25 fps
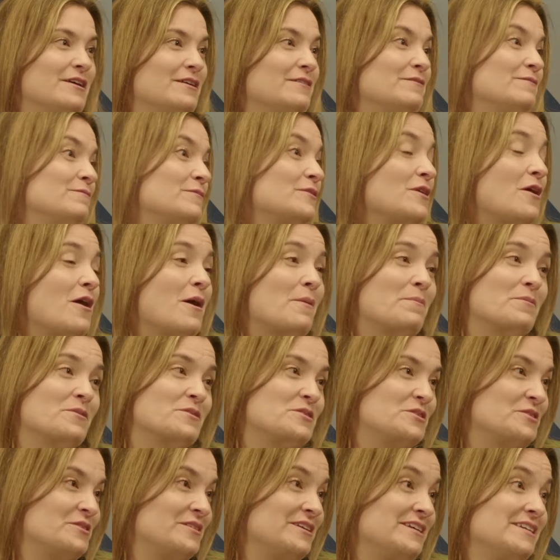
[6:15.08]
The
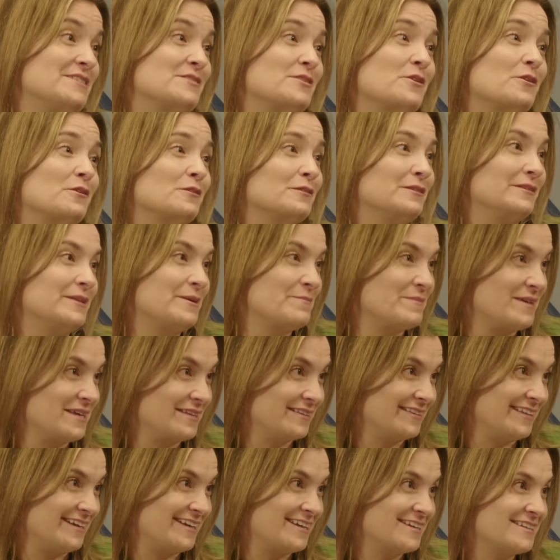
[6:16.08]
opportunities are
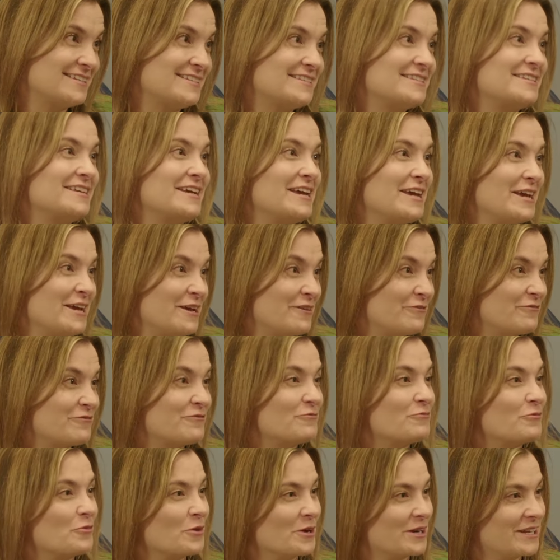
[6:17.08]
limitless
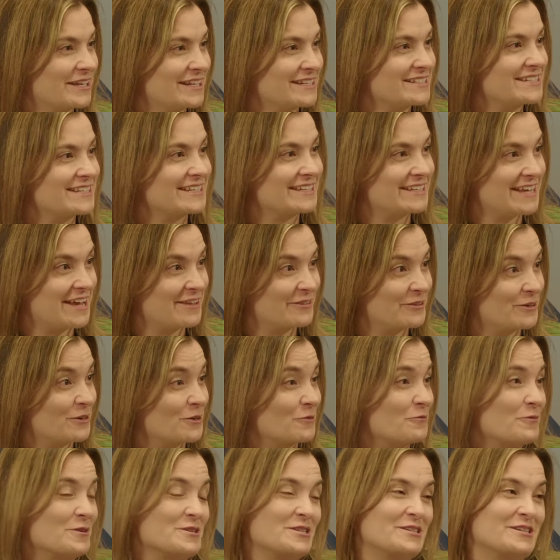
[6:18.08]
if working
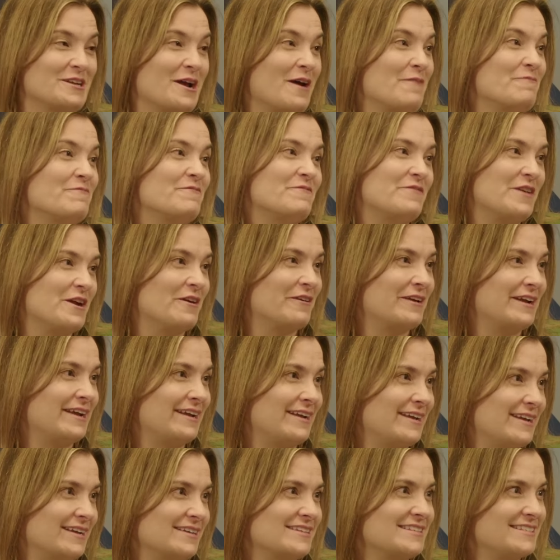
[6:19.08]
together, which I'm
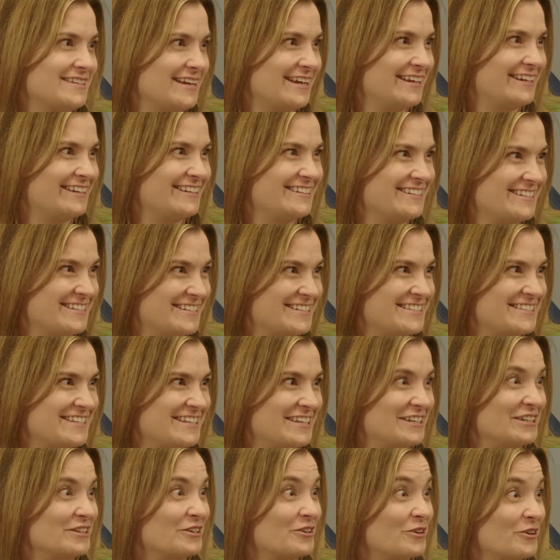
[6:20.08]
very excited to
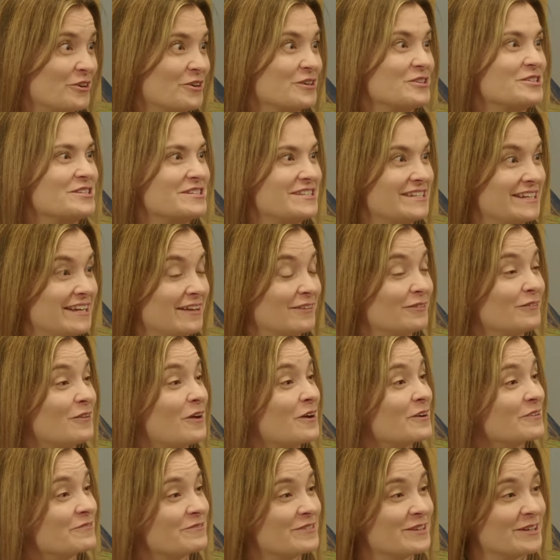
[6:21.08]
see and encourage to see a
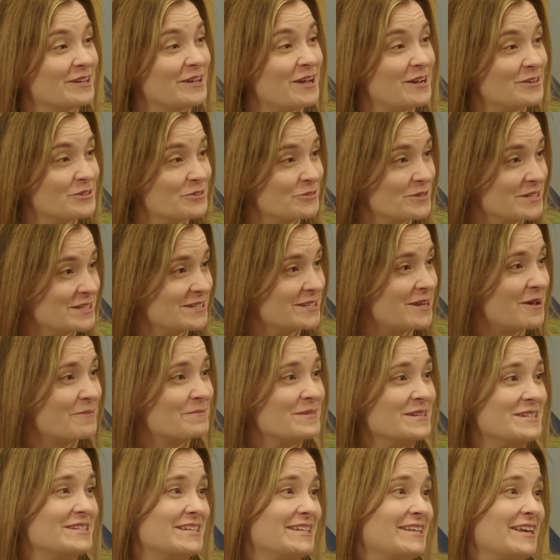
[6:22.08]
lot of the countries
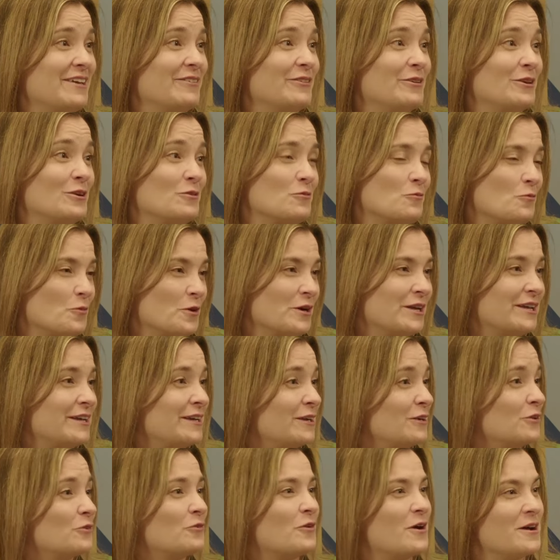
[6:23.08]
coming together and
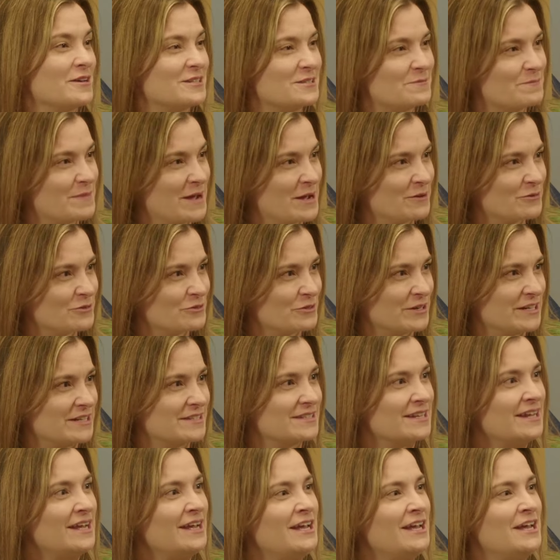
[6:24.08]
working across
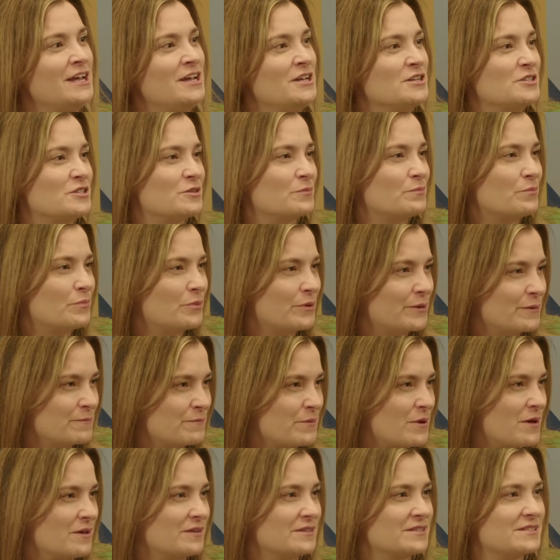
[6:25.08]
boundaries to put
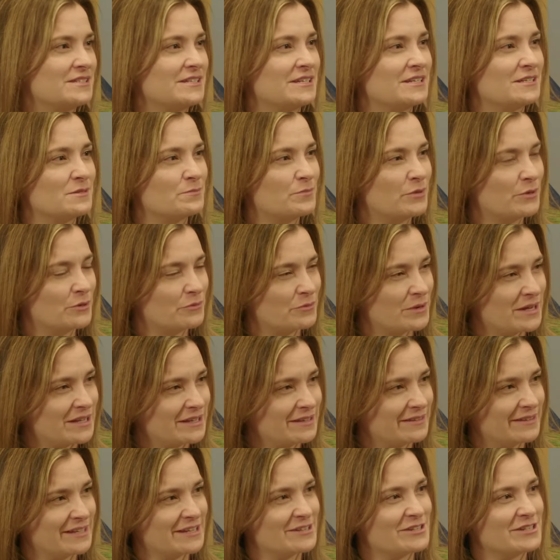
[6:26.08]
policies, put
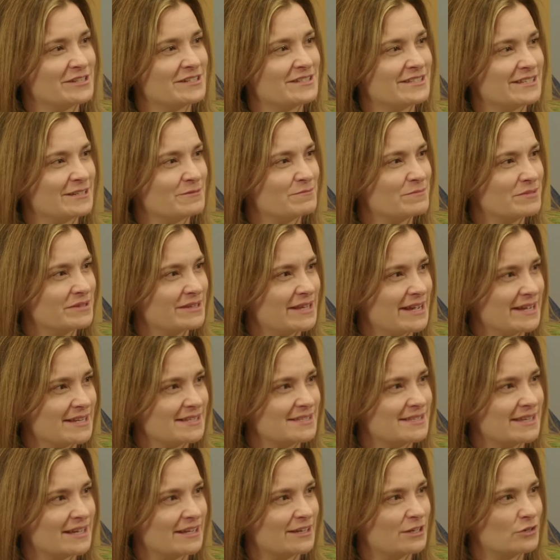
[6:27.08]
regulations in
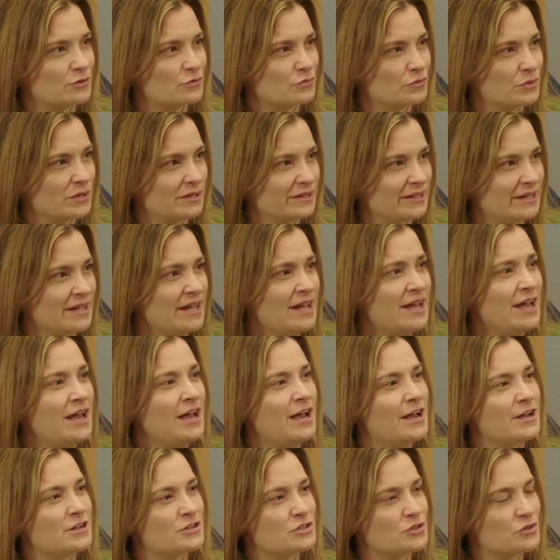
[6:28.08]
place that can really
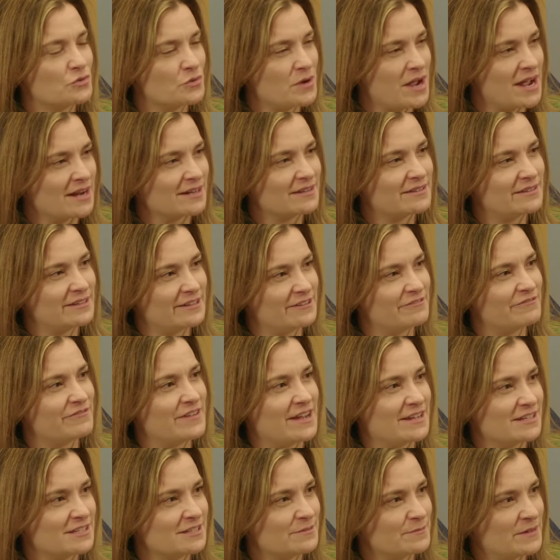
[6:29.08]
attract the
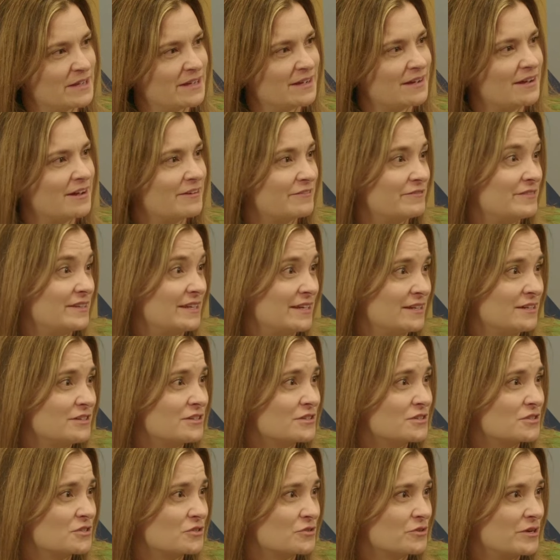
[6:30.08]
investment of the
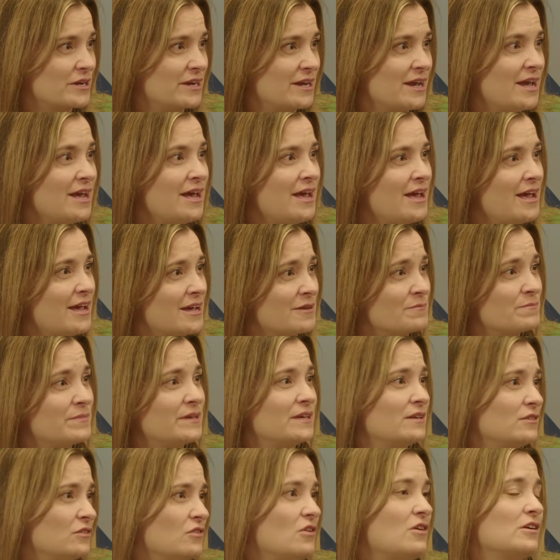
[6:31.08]
industry and
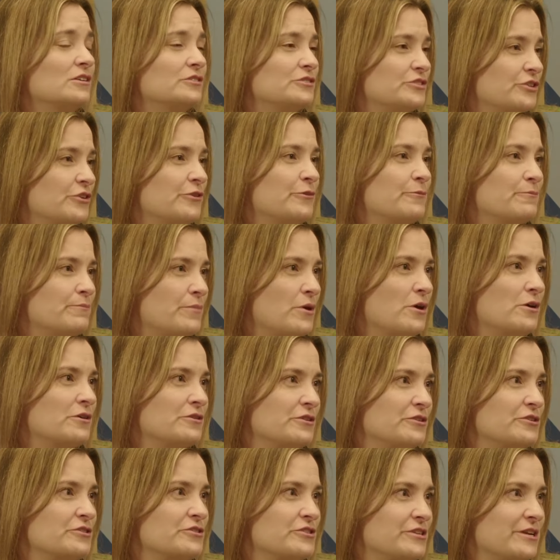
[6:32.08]
be a long-term
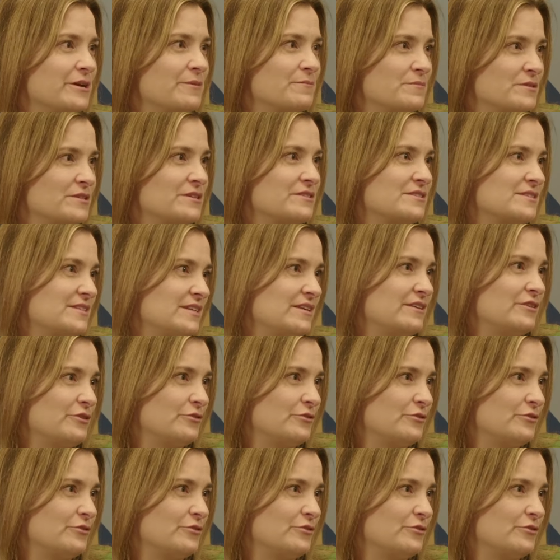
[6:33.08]
partnership to see you